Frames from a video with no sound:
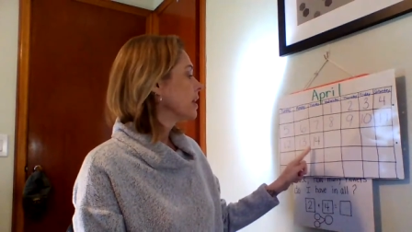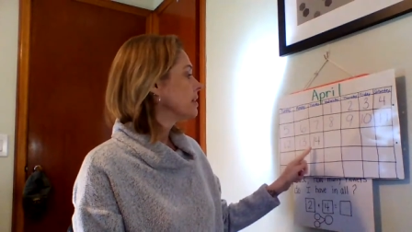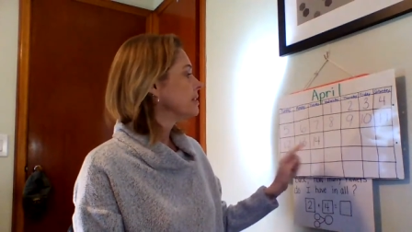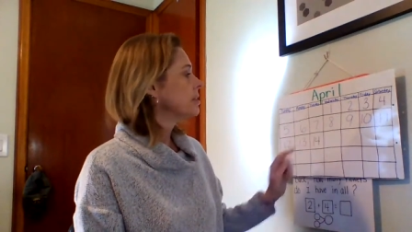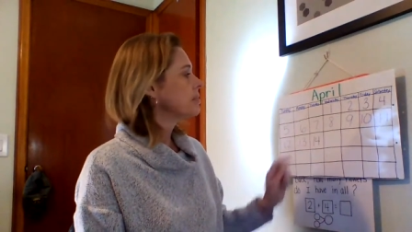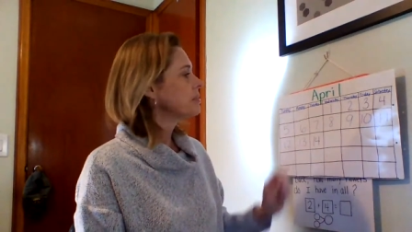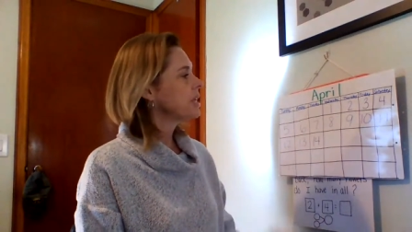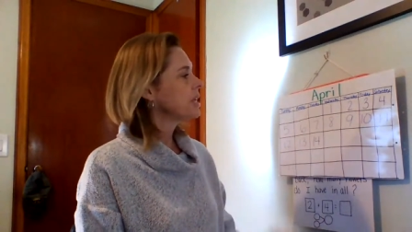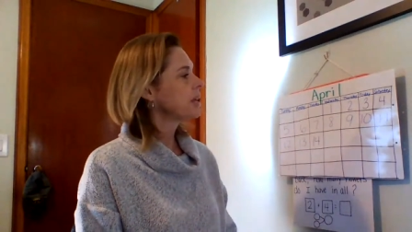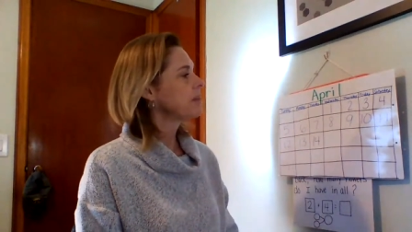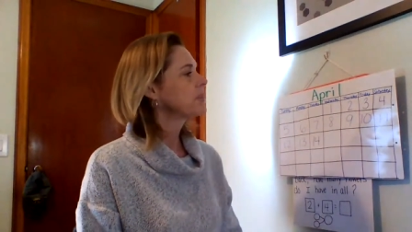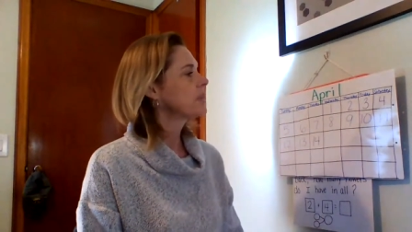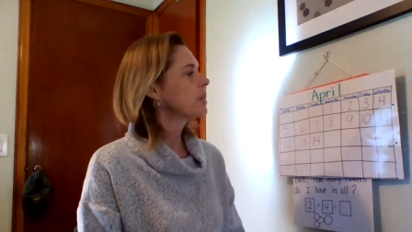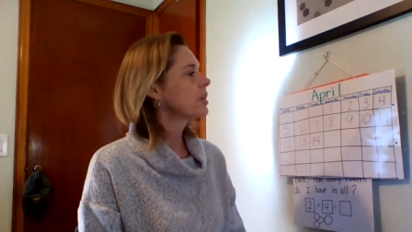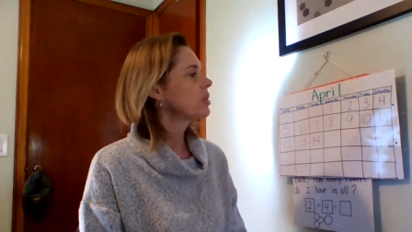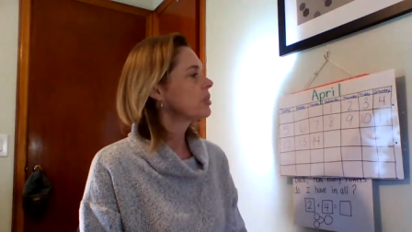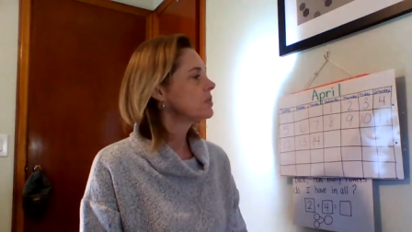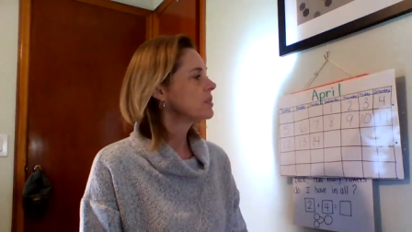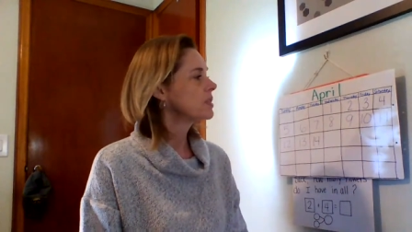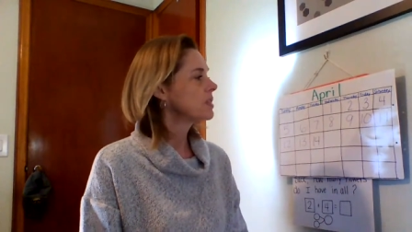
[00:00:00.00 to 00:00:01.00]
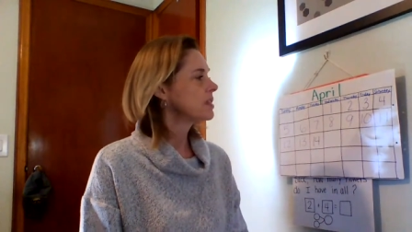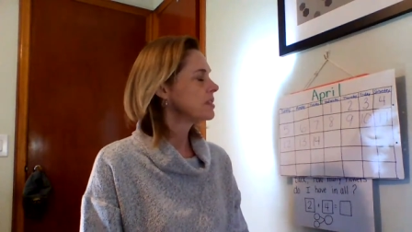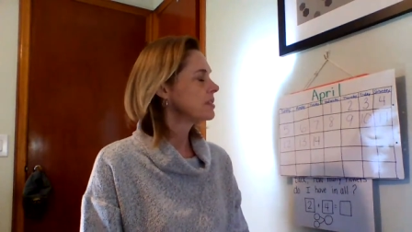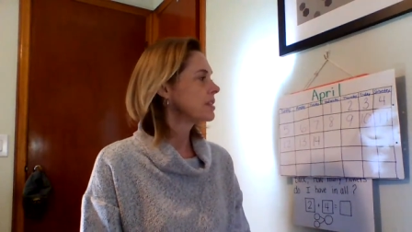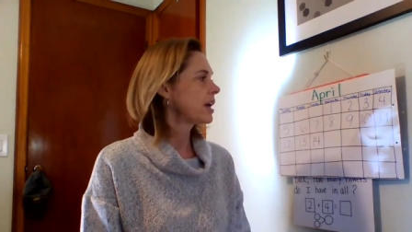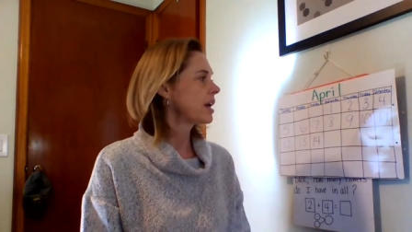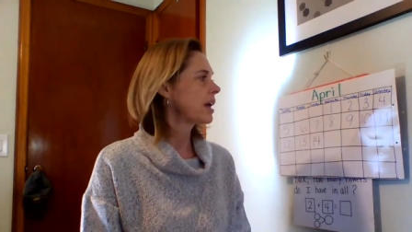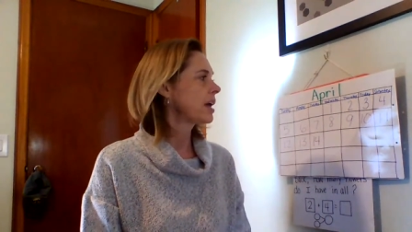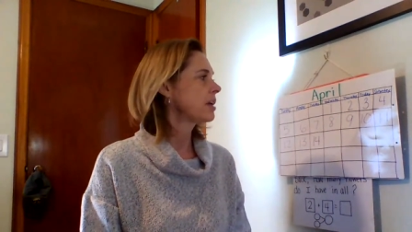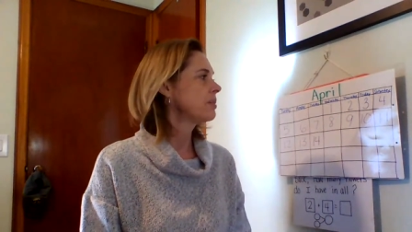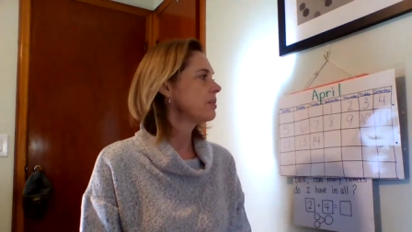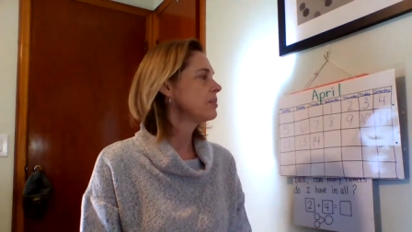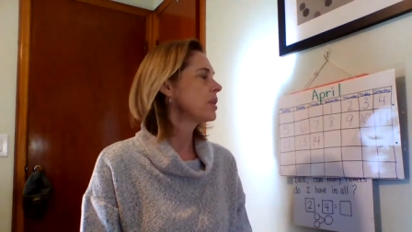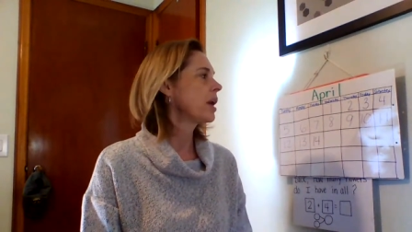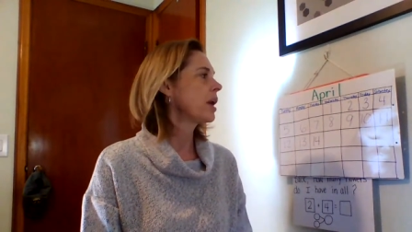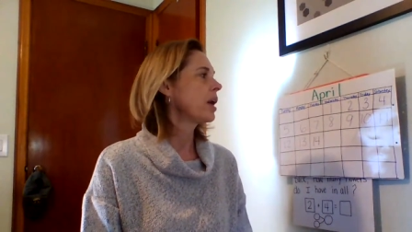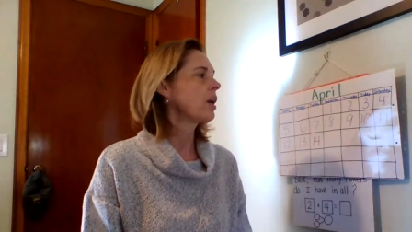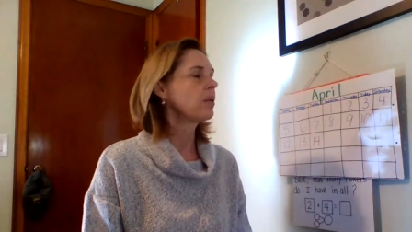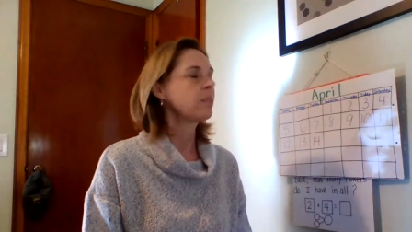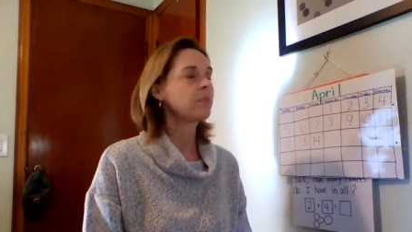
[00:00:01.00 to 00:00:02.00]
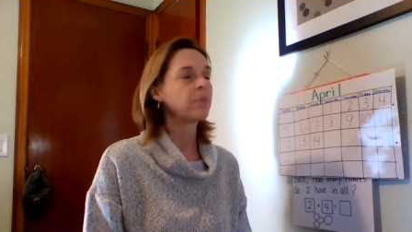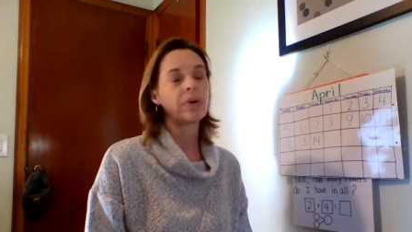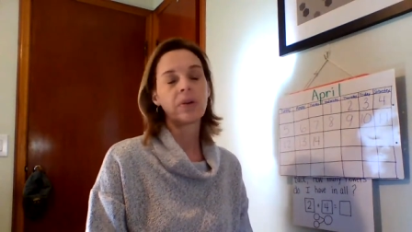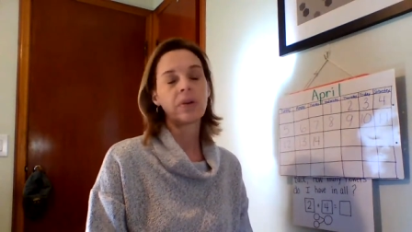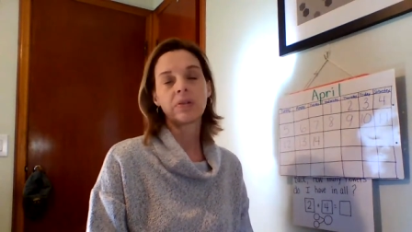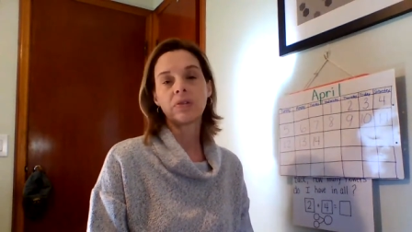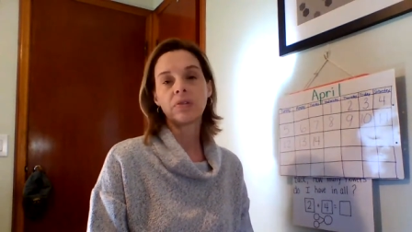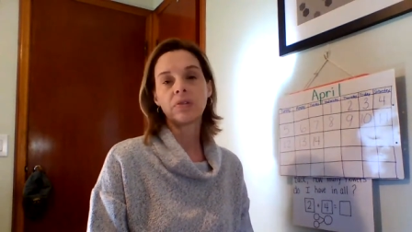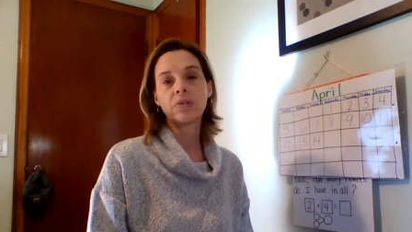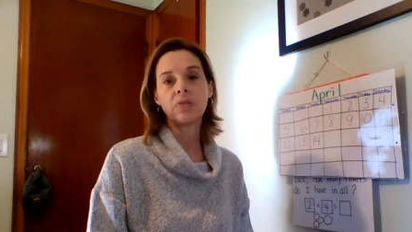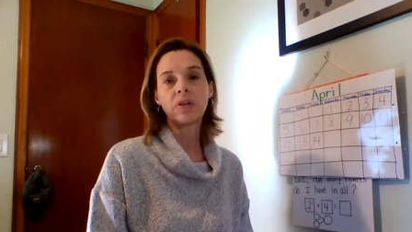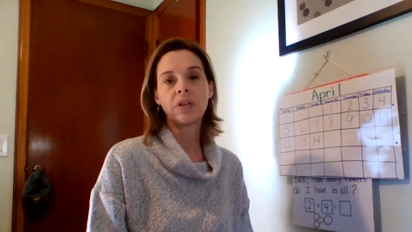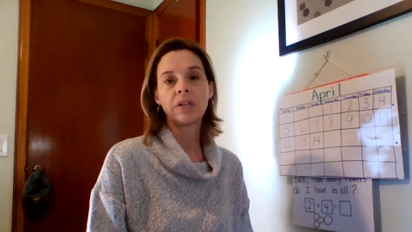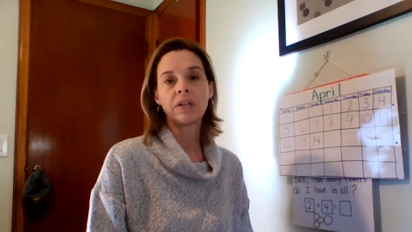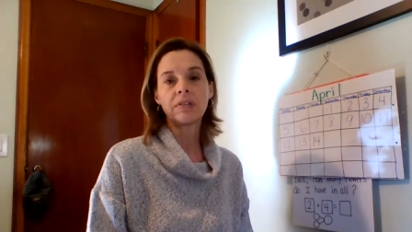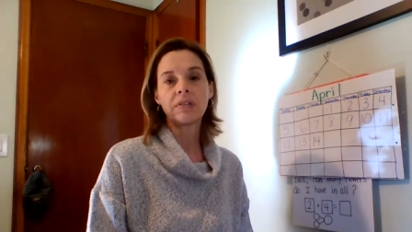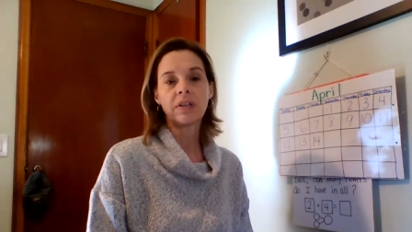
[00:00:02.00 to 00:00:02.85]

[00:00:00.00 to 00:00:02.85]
Sometimes I'll use this time to help students,